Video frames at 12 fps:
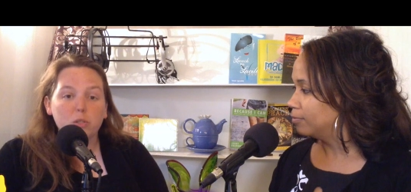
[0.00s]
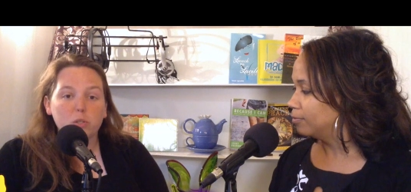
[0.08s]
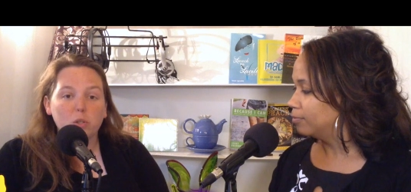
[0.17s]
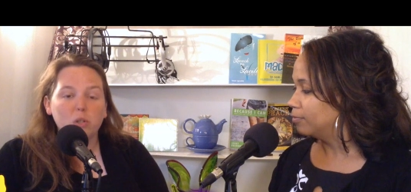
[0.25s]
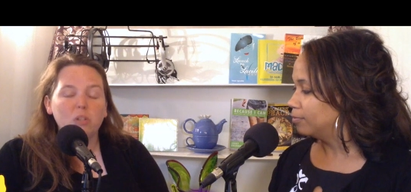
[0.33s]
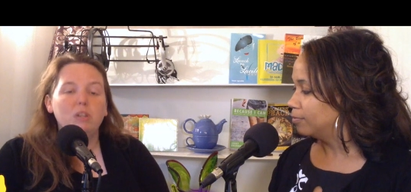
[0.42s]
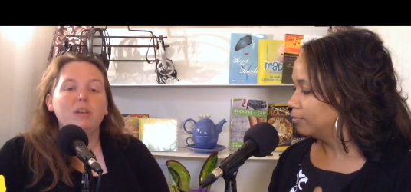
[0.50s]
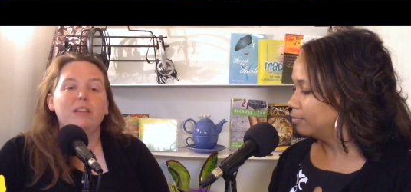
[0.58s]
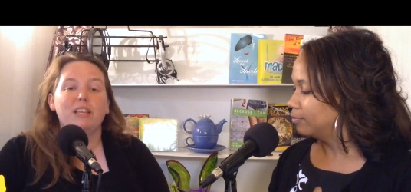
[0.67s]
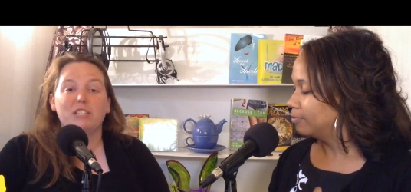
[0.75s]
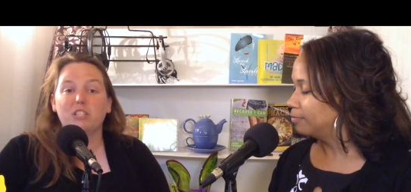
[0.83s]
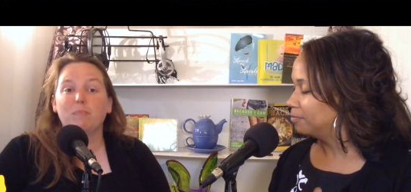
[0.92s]
Speaker 1: School.
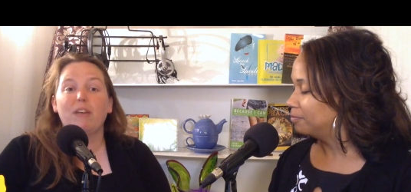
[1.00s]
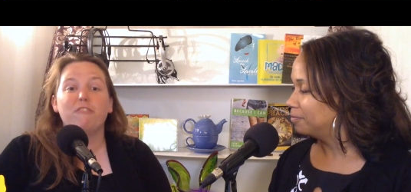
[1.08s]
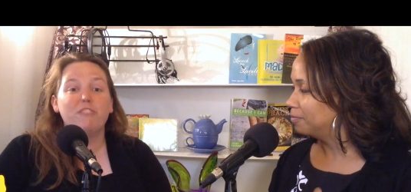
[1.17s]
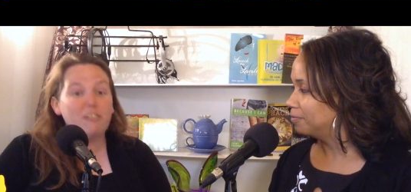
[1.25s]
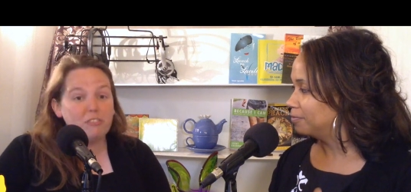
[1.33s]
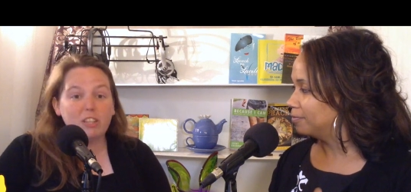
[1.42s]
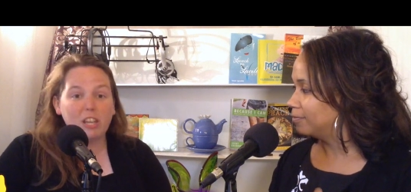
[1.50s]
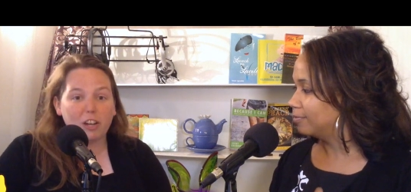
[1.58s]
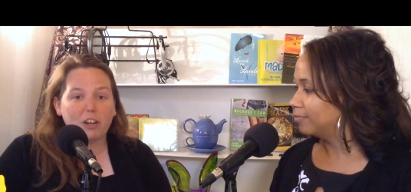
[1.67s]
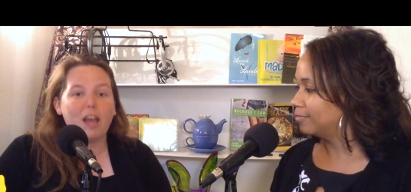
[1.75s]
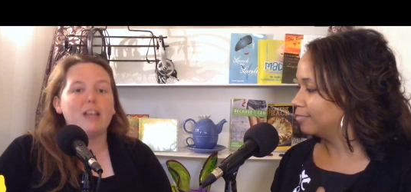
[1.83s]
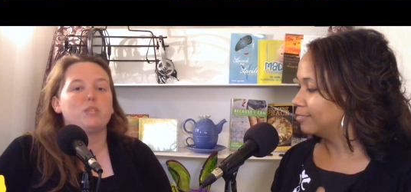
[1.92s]
This is my fifth
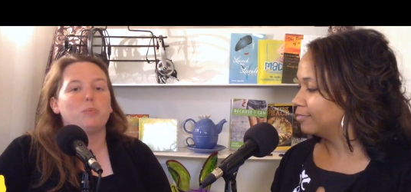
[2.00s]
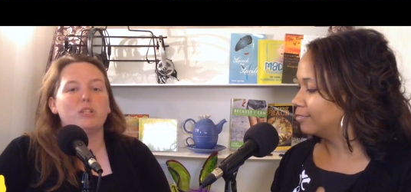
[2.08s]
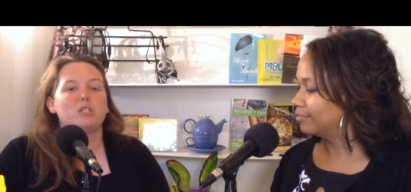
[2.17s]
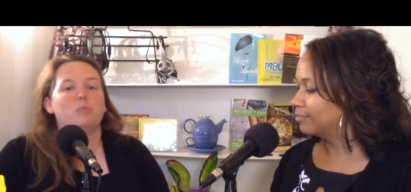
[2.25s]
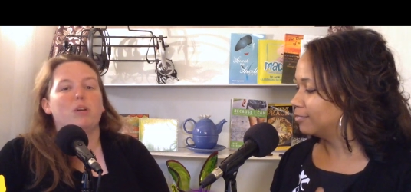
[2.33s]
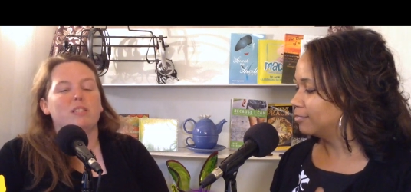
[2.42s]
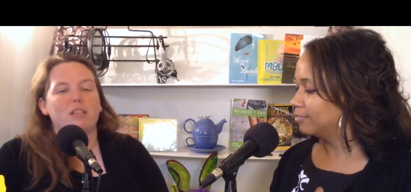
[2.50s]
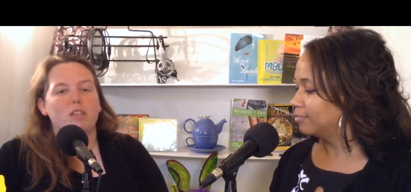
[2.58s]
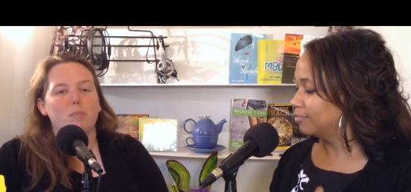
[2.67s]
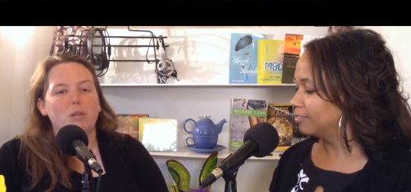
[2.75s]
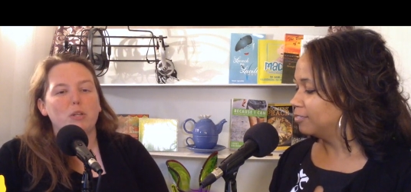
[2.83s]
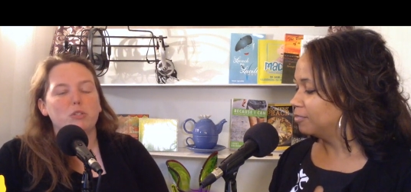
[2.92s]
year as principal at
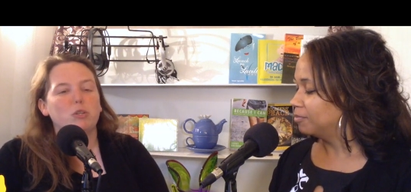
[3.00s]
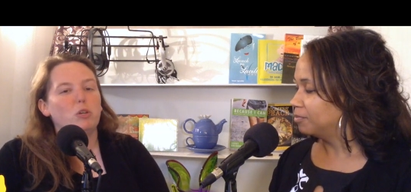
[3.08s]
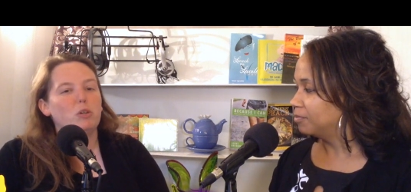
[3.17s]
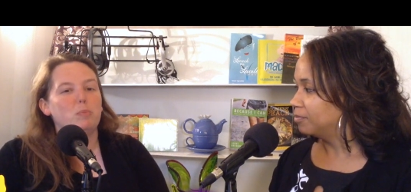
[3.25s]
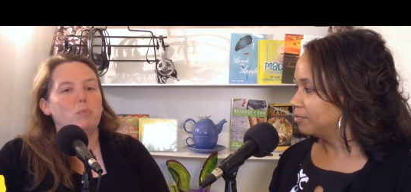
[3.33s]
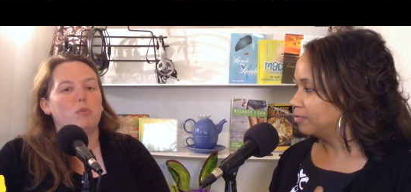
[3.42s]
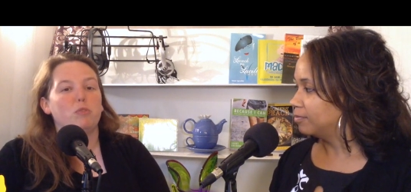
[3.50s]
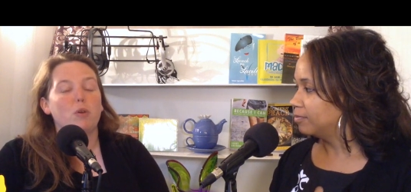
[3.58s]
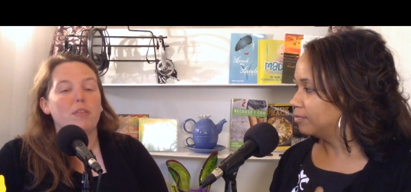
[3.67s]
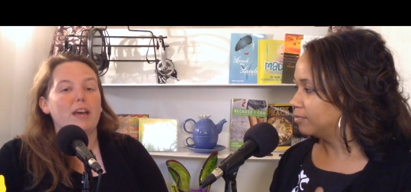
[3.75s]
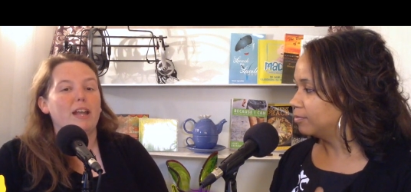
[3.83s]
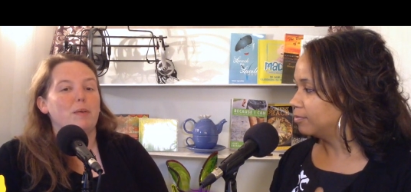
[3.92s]
Southern Middle School, and before
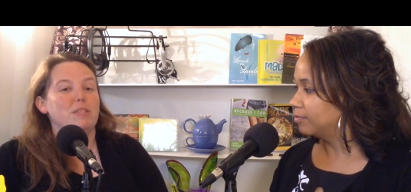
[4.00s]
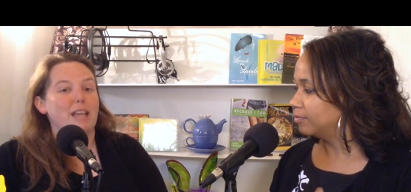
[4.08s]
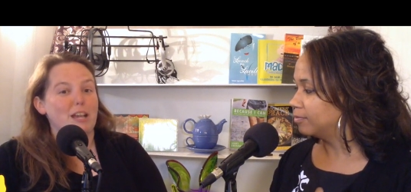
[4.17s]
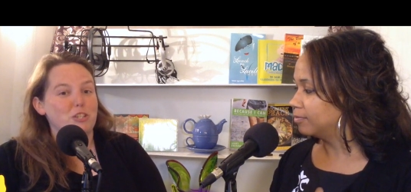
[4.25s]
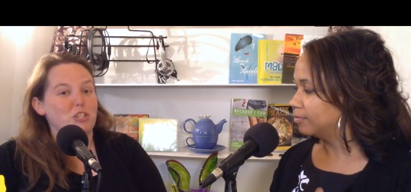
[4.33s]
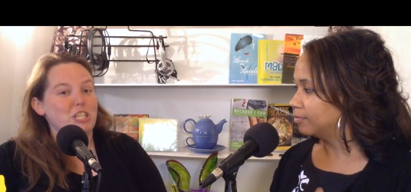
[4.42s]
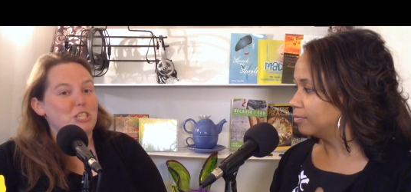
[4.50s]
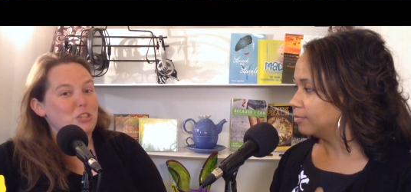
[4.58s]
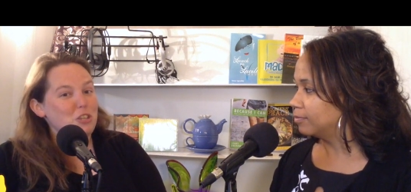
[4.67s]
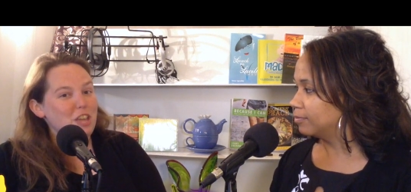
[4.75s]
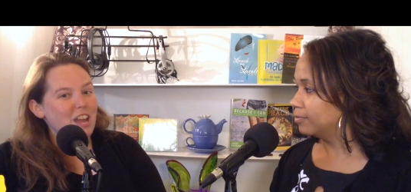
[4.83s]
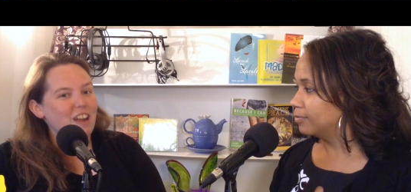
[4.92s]
that, I was actually
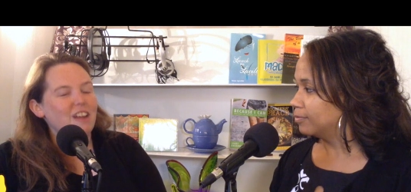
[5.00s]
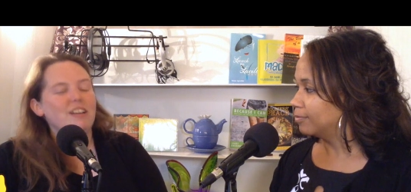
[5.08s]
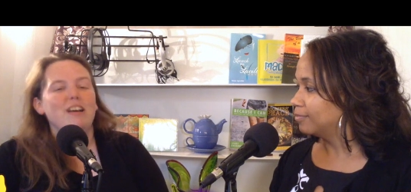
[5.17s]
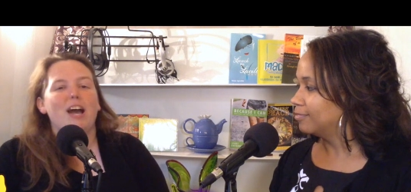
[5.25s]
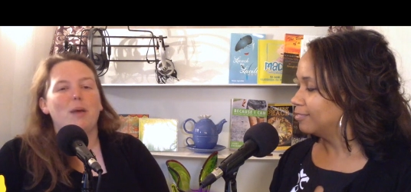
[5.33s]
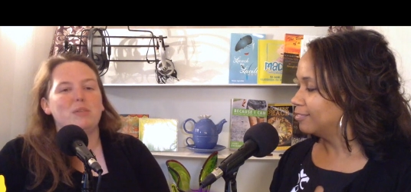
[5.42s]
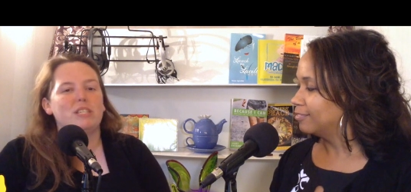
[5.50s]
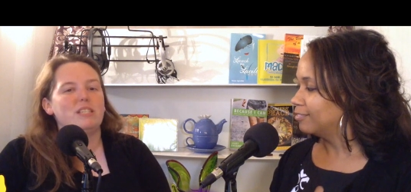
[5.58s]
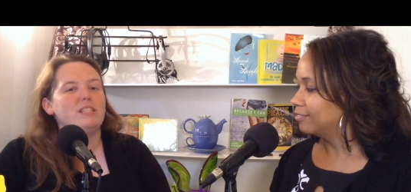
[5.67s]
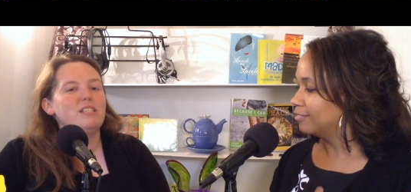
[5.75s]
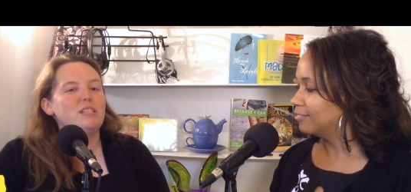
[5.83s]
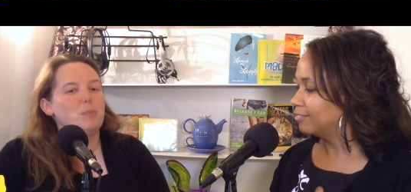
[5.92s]
still there. I was the
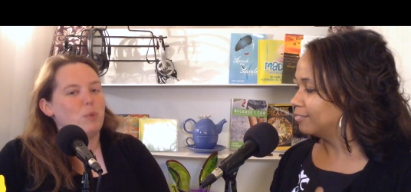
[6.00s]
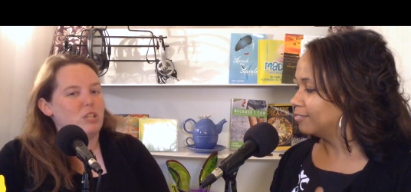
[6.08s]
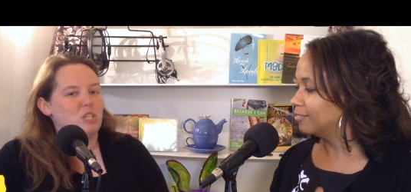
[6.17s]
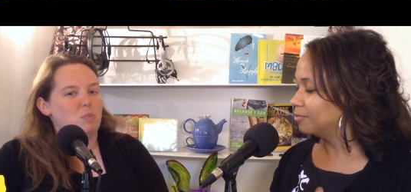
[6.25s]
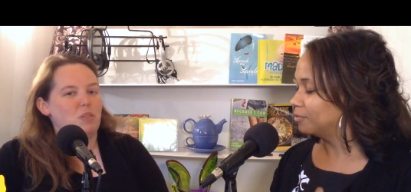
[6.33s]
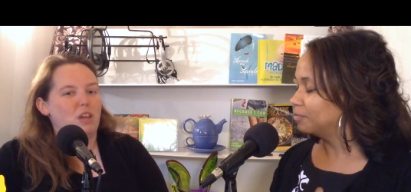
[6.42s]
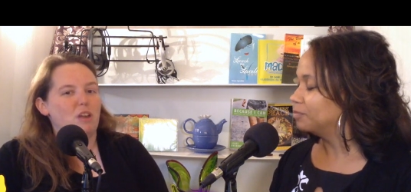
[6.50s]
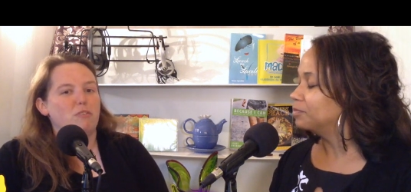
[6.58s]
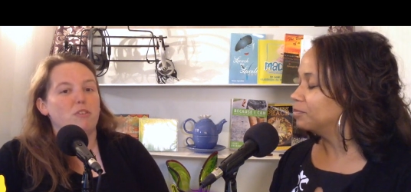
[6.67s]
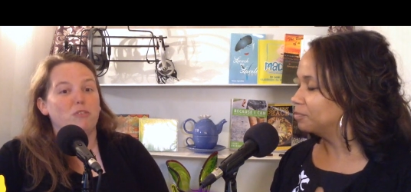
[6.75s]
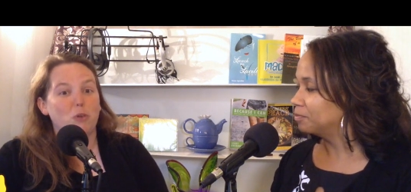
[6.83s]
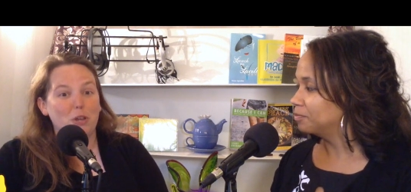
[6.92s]
assistant principal there
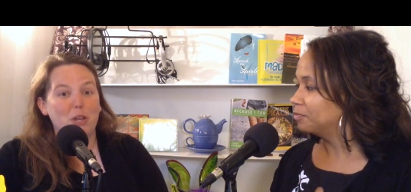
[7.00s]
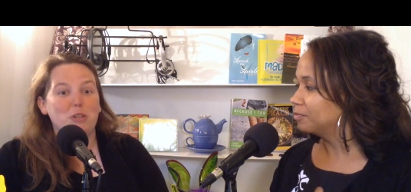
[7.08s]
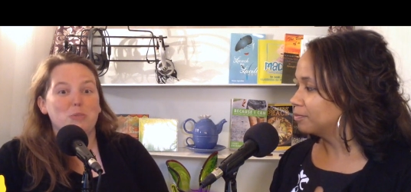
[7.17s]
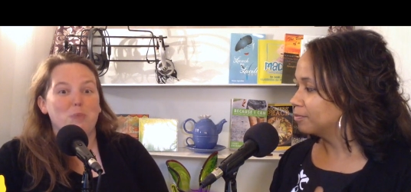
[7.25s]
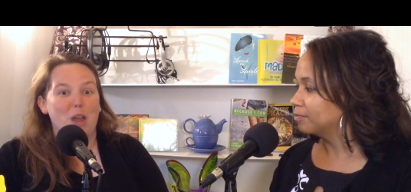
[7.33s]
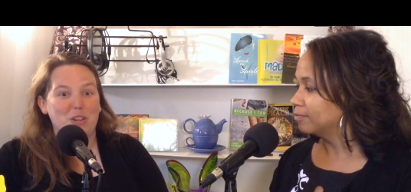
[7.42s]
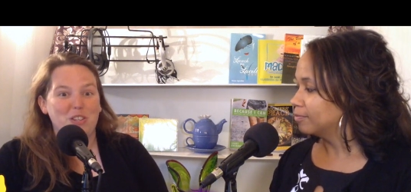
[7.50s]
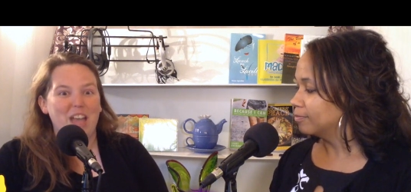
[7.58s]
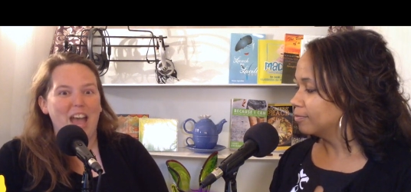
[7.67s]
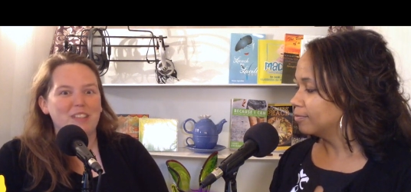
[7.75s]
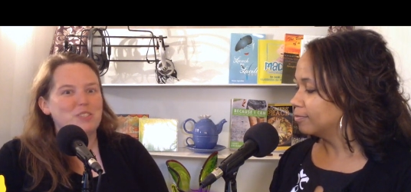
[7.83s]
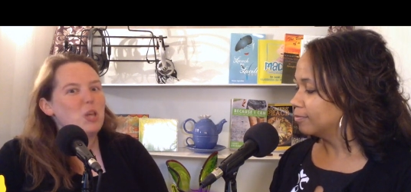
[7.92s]
for four years prior to
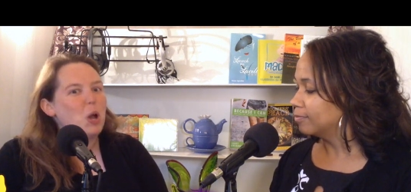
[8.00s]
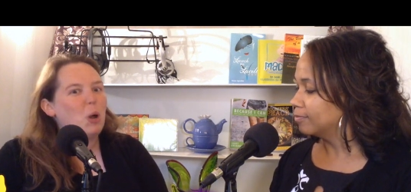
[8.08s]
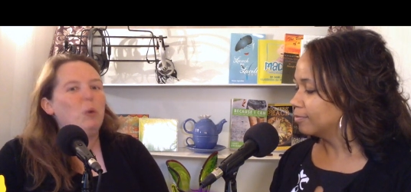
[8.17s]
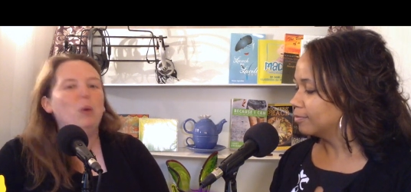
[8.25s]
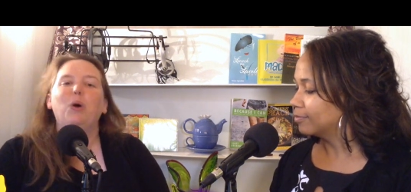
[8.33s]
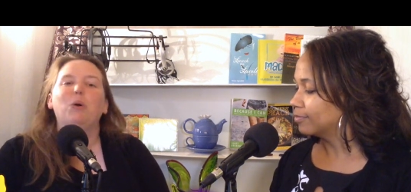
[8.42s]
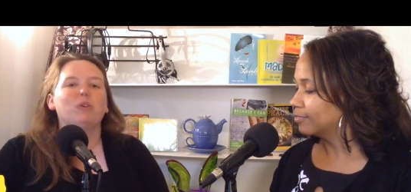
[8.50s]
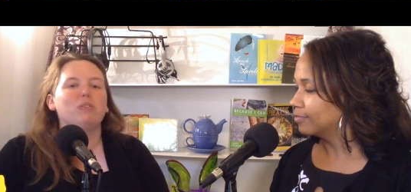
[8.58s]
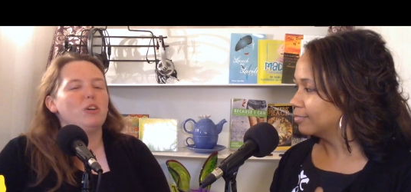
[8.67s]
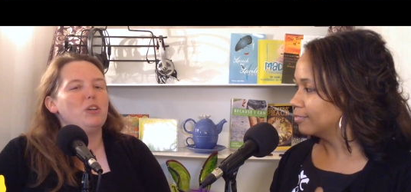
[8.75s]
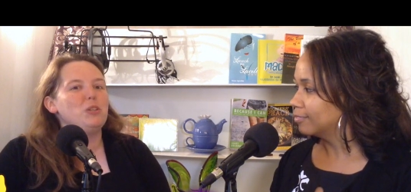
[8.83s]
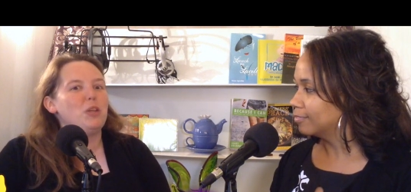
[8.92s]
that. So we're
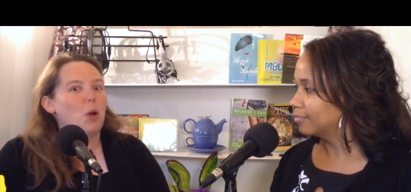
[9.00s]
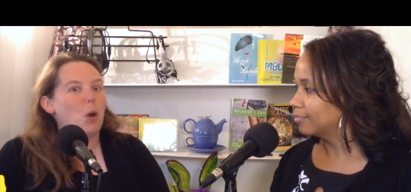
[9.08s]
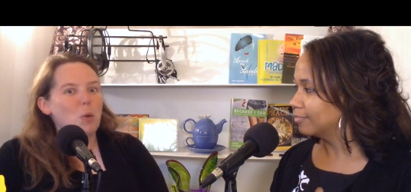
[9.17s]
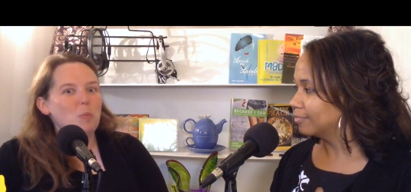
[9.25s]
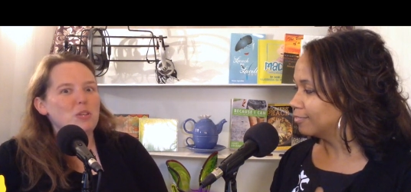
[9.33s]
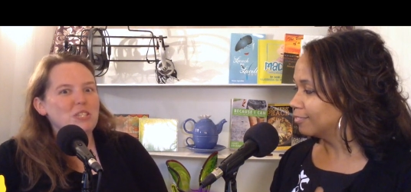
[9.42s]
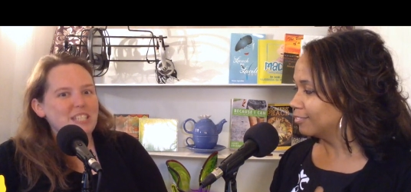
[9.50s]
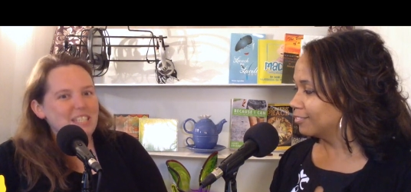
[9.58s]
rolling on almost a